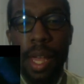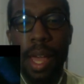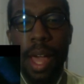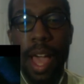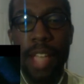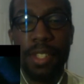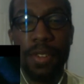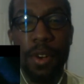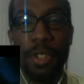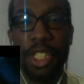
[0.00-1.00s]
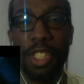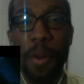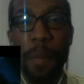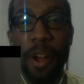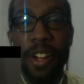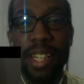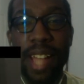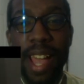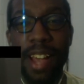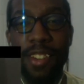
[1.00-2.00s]
High school. Oh, she's gonna burn it
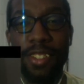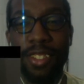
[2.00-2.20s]
down.